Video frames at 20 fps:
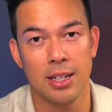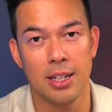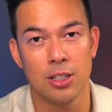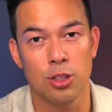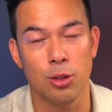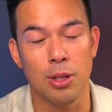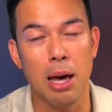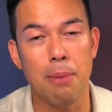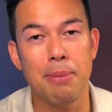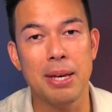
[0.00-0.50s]

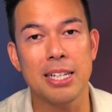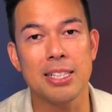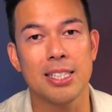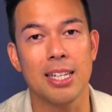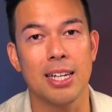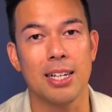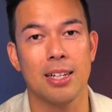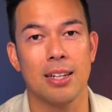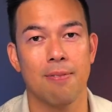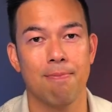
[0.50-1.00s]
So that being
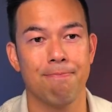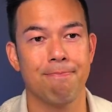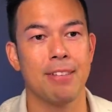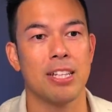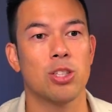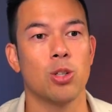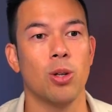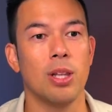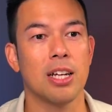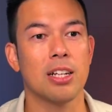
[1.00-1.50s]
said,
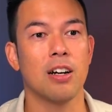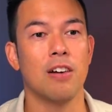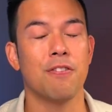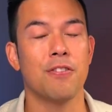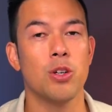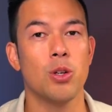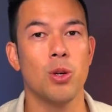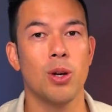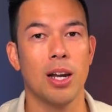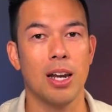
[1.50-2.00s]
that's all I got
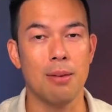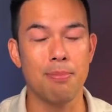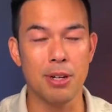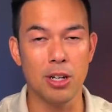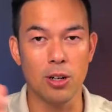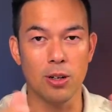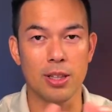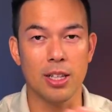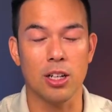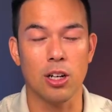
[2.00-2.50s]
for you. Let me
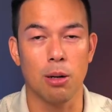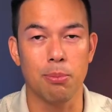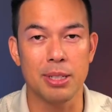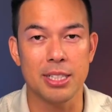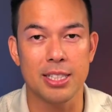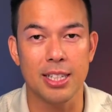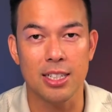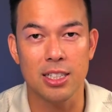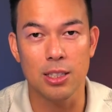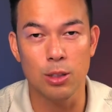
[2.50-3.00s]
know in the comment
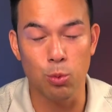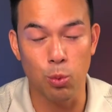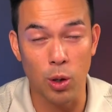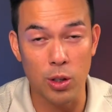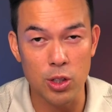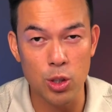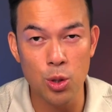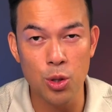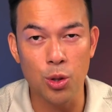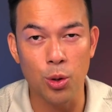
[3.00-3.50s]
section
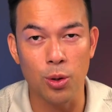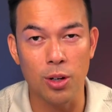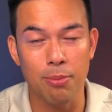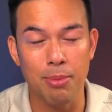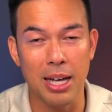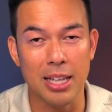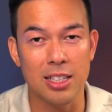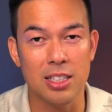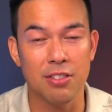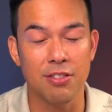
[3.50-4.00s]
what you thought
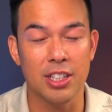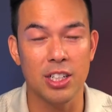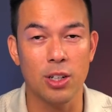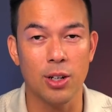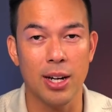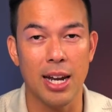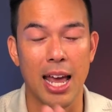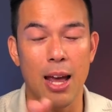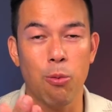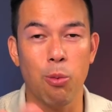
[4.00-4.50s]
about this video
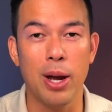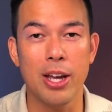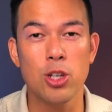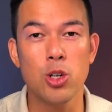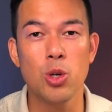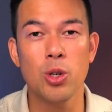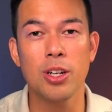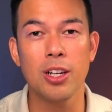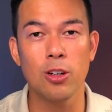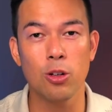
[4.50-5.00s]
and where
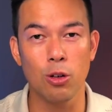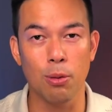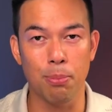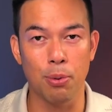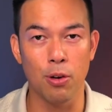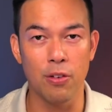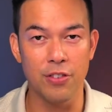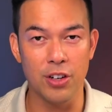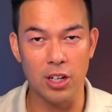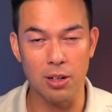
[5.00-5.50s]
you need to
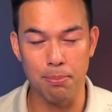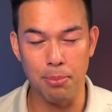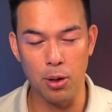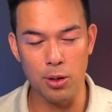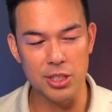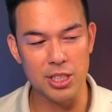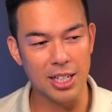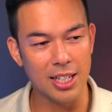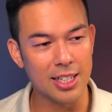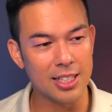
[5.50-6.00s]
improve your
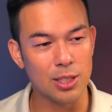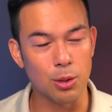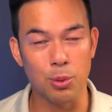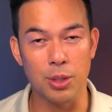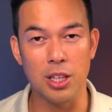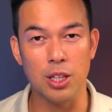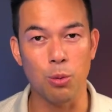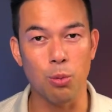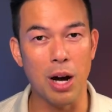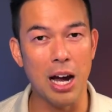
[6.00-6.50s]
composure. Is it
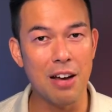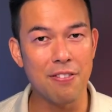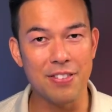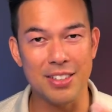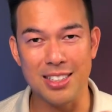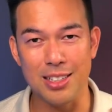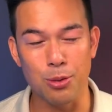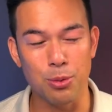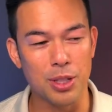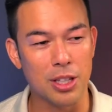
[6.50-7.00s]
with your wife?
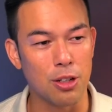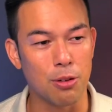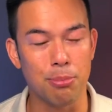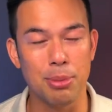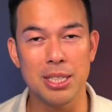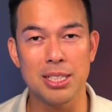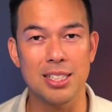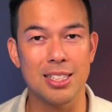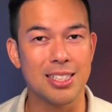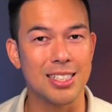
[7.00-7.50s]
Is it with your
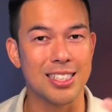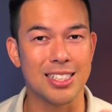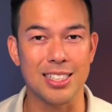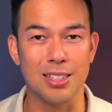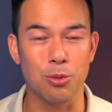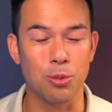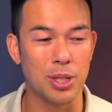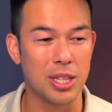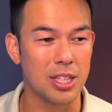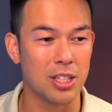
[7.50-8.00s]
business? Is
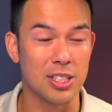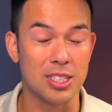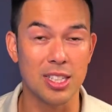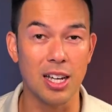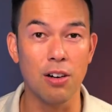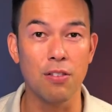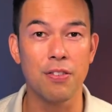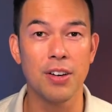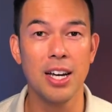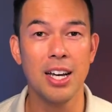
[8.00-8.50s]
it with
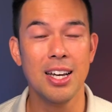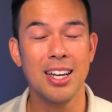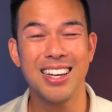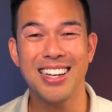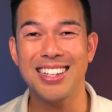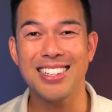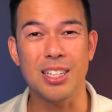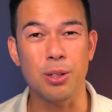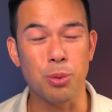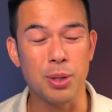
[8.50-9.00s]
yourself?
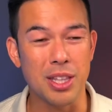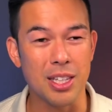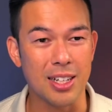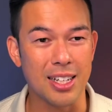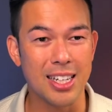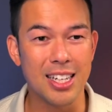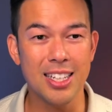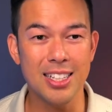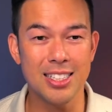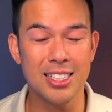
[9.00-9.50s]
Is it with your
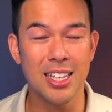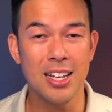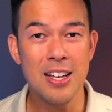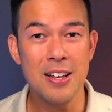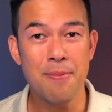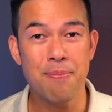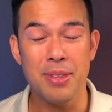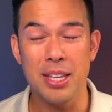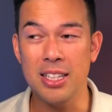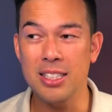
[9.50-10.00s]
kids?
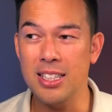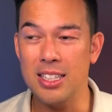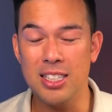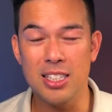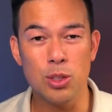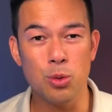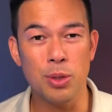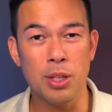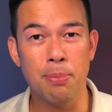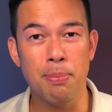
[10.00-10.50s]
Is it
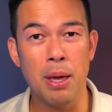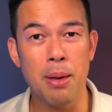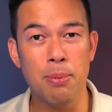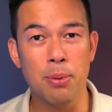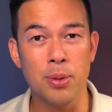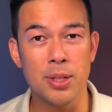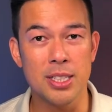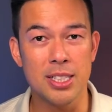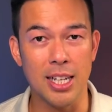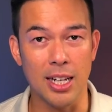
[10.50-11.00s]
just with
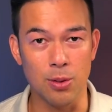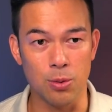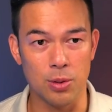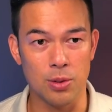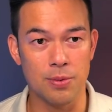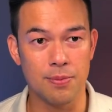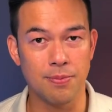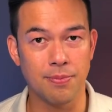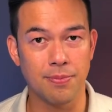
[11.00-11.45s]
people in general?